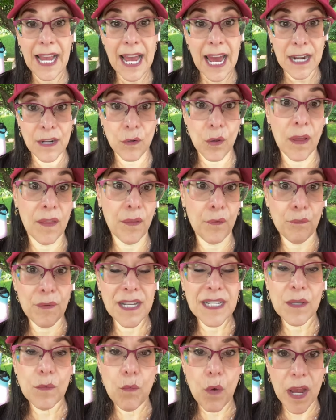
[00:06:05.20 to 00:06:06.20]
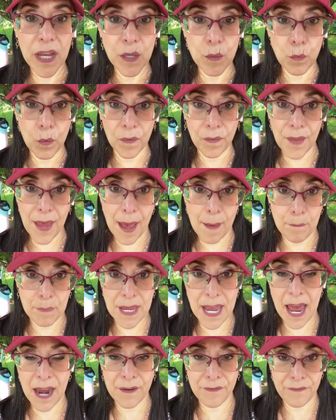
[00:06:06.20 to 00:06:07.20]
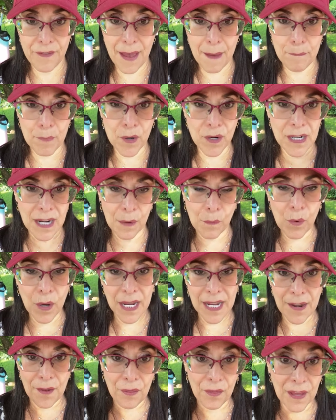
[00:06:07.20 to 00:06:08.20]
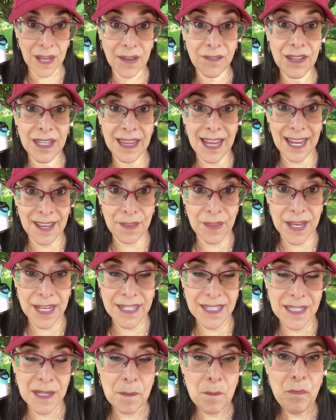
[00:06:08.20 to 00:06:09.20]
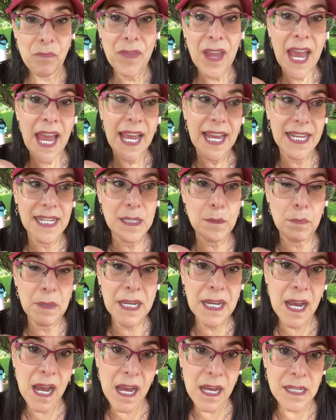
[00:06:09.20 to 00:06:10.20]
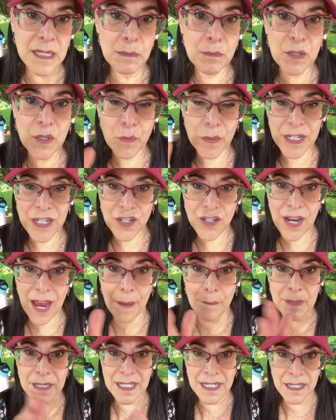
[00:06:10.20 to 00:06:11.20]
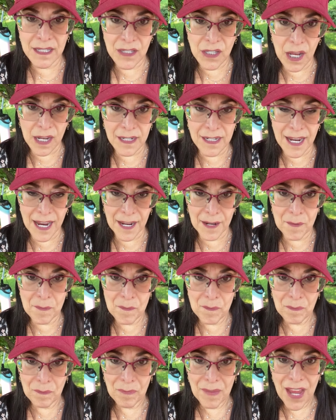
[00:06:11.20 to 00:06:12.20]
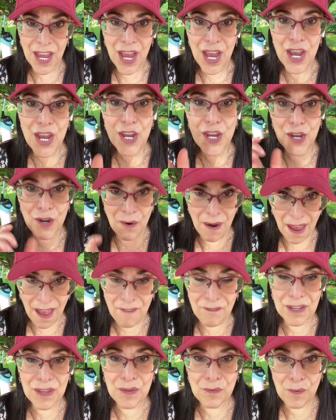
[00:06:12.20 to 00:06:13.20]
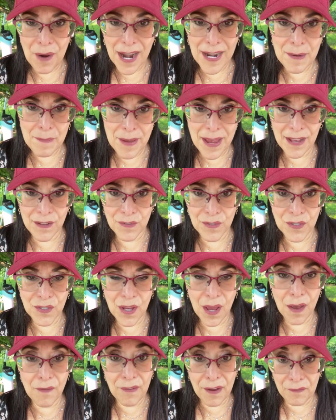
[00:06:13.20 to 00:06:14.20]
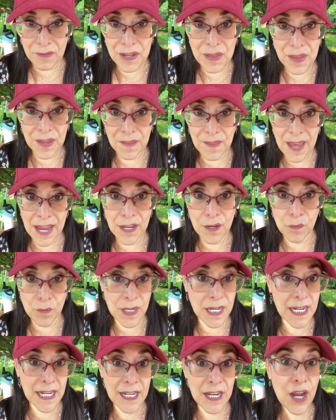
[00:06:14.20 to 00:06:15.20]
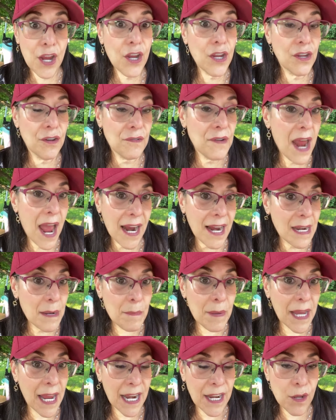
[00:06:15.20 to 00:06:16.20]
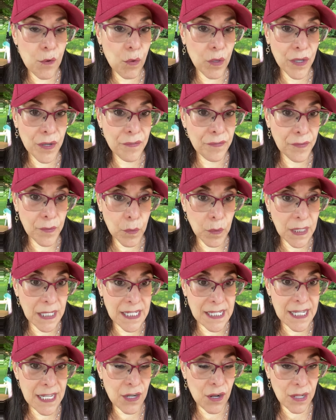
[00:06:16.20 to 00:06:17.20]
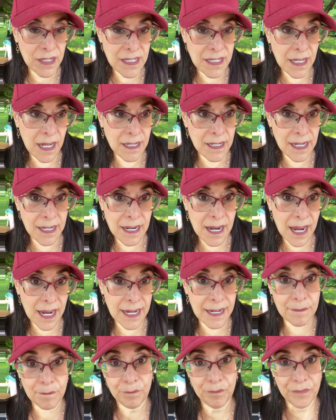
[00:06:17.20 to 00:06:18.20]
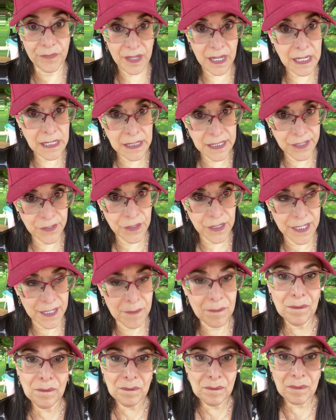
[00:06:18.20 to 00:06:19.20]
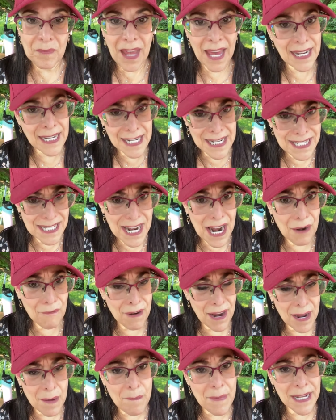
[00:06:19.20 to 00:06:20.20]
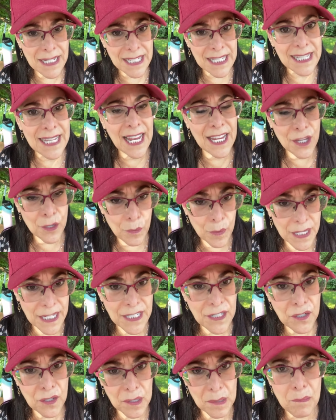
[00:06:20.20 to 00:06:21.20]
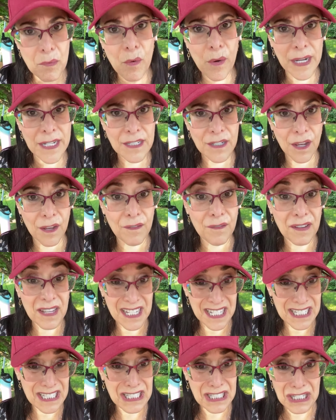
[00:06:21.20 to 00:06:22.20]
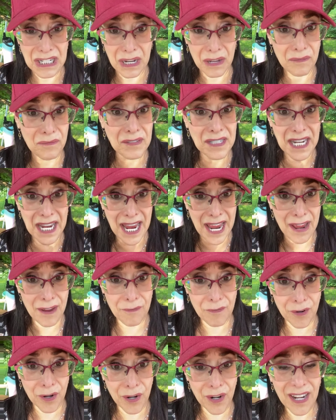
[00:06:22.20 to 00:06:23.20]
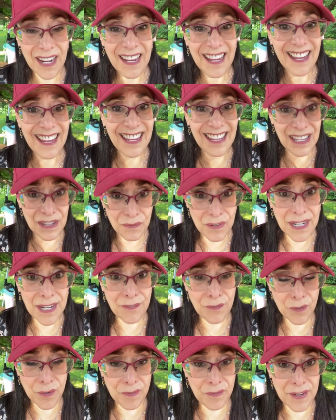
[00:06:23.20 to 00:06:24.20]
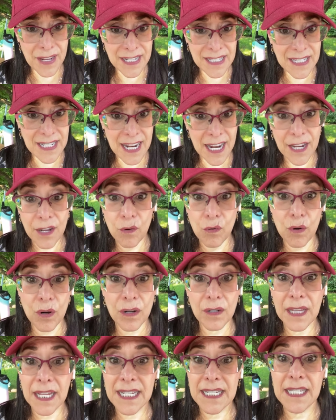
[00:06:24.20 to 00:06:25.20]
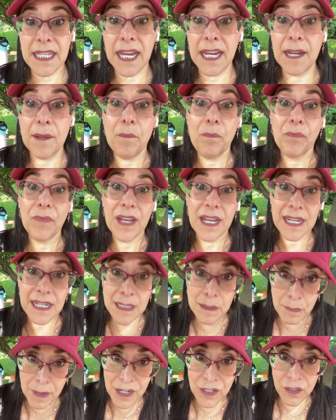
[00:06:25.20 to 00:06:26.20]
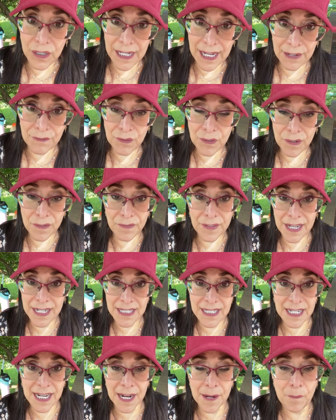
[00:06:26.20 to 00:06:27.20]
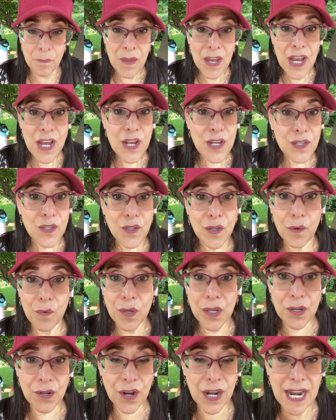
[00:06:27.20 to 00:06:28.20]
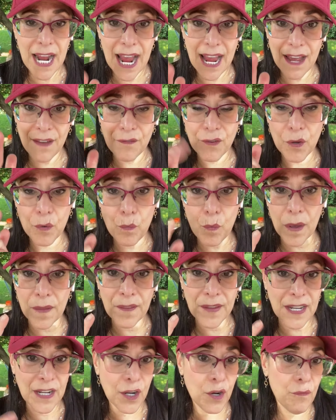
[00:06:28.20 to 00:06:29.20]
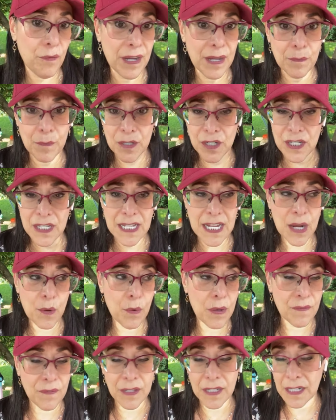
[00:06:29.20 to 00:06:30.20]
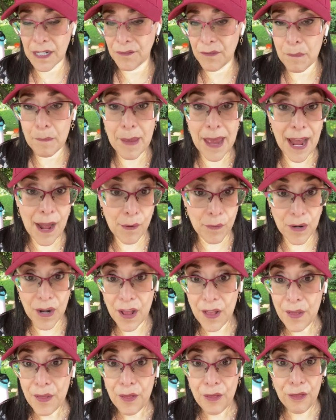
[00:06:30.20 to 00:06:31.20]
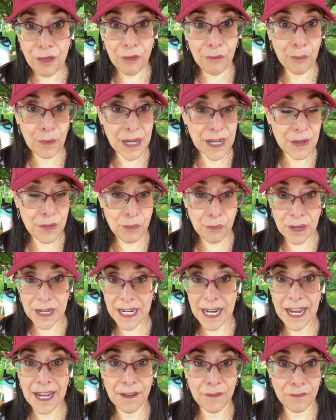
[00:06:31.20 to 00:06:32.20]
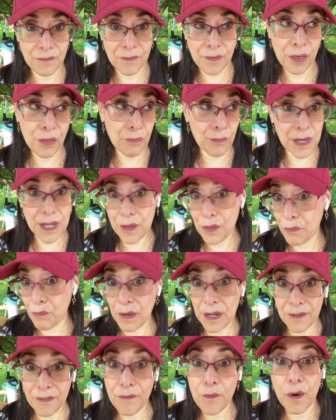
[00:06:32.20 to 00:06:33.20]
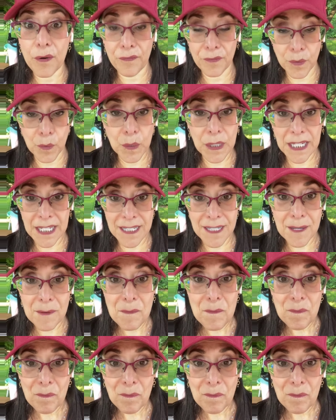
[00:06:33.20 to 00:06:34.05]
got it all. And the reason why you will not be out of fat burn, I want you to think of it like this, is because between Shabbos and Sunday, you're having the right amounts of everything that you need. You're not going to be getting all your fuelings in on Sunday night, clearly, and it is not recommended that you eat to the point of stuffed ever, even after a fast day, or let's say, especially after a fast day. So you're going to have your one lean and green, which is the equivalent of about three and a half, three to four fuelings